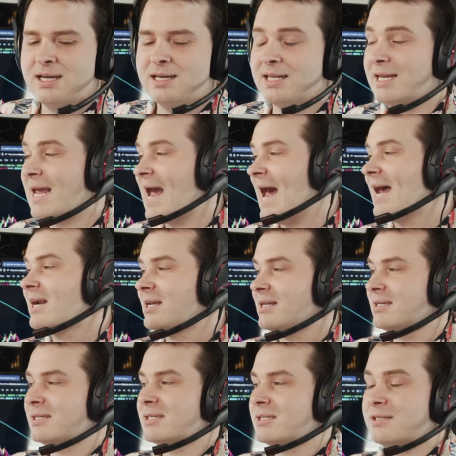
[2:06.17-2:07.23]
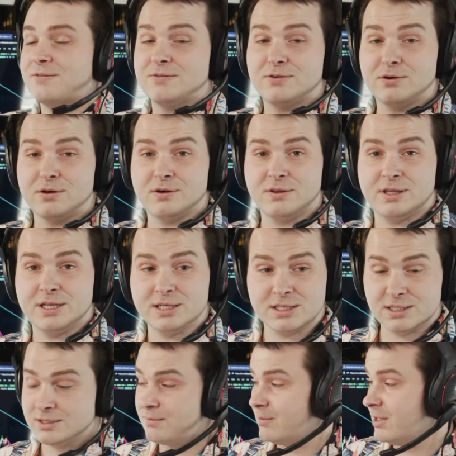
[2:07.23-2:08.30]
the catalyst for
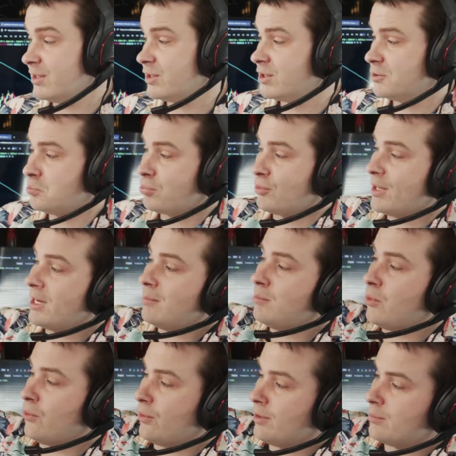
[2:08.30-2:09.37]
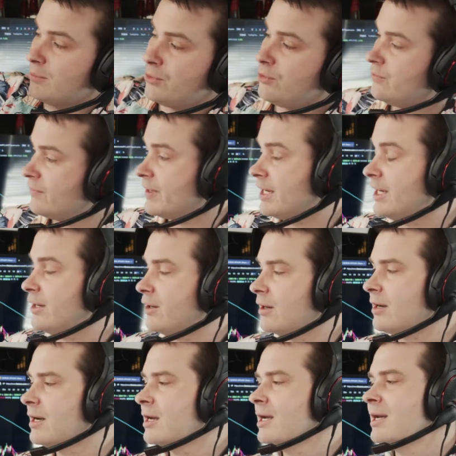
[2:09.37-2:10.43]
this this springboard move
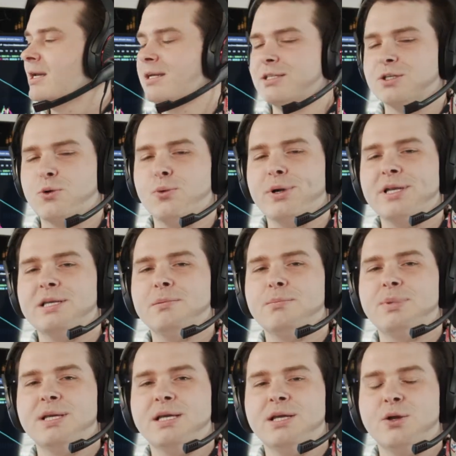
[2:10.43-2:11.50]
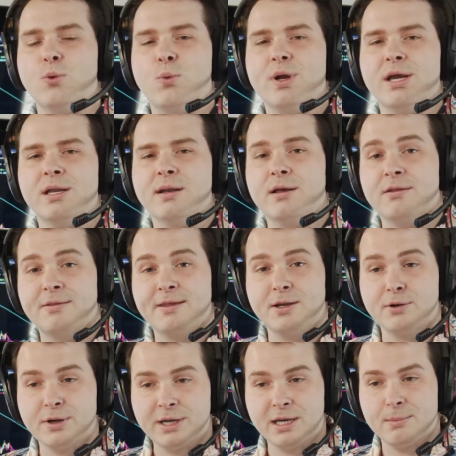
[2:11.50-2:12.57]
here is going to be when
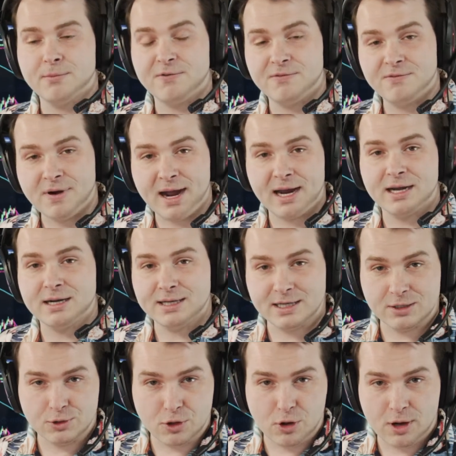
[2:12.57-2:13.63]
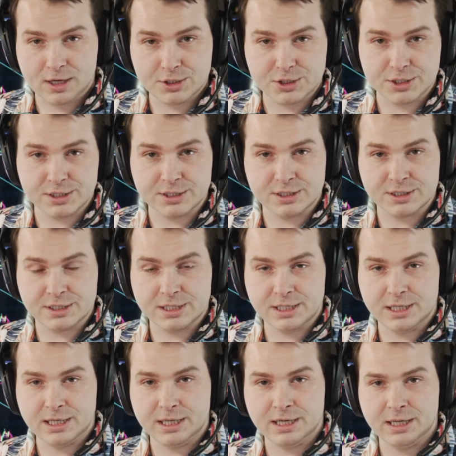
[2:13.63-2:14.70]
Ethereum finally launches
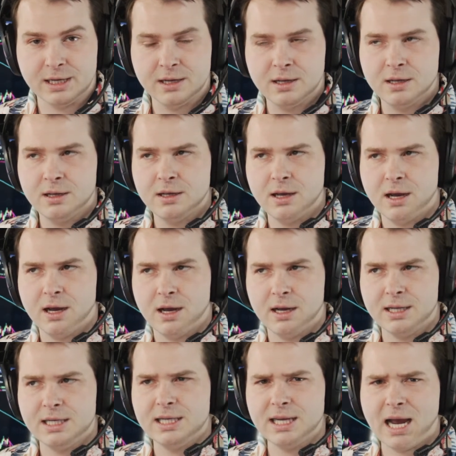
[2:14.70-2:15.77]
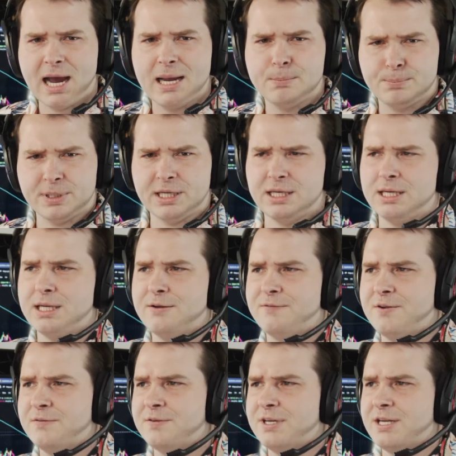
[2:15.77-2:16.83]
the uh, EIP
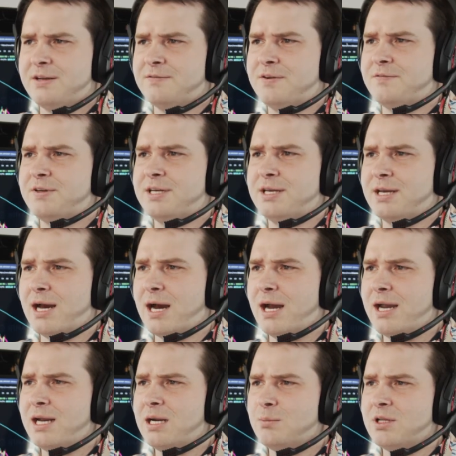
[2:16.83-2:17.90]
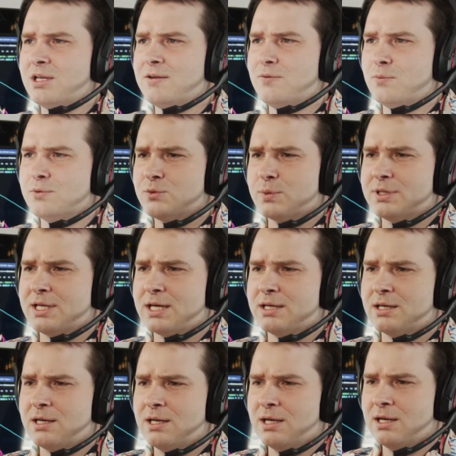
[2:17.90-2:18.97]
1559, I believe it was what that
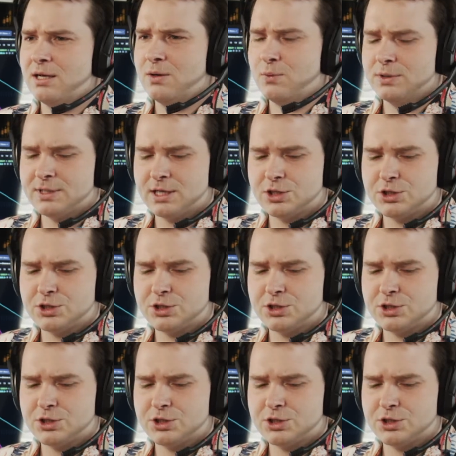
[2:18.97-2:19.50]
what that